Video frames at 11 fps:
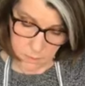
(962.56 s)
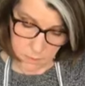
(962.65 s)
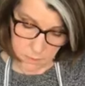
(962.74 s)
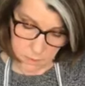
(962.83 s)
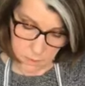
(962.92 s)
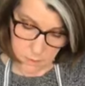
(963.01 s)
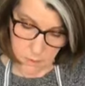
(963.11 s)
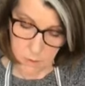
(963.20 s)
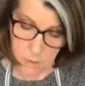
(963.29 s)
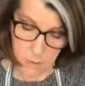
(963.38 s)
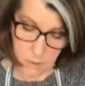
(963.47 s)

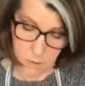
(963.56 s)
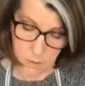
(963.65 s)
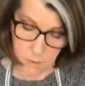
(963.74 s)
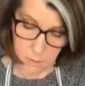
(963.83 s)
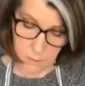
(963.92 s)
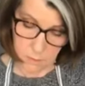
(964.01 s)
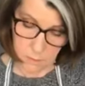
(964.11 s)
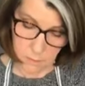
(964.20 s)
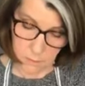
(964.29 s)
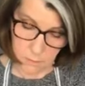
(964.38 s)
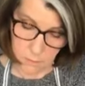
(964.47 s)

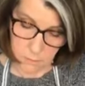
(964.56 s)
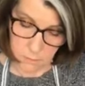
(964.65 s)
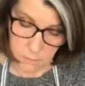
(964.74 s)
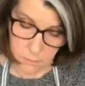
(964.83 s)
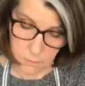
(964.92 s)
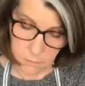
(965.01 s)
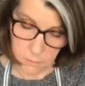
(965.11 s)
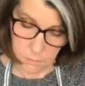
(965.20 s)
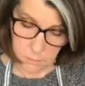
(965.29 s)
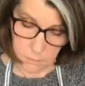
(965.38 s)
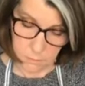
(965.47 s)

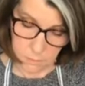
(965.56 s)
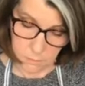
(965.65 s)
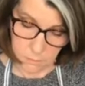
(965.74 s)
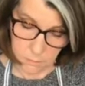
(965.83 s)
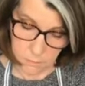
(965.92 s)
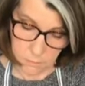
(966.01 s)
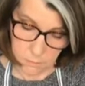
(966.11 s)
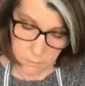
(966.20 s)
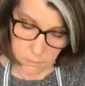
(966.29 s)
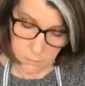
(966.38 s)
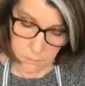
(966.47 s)

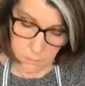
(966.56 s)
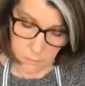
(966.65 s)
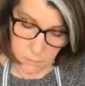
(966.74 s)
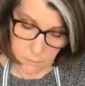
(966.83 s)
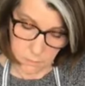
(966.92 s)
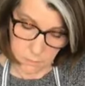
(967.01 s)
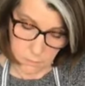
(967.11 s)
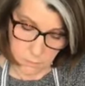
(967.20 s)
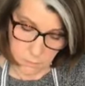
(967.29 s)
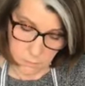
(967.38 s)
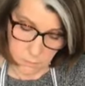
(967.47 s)
(silence)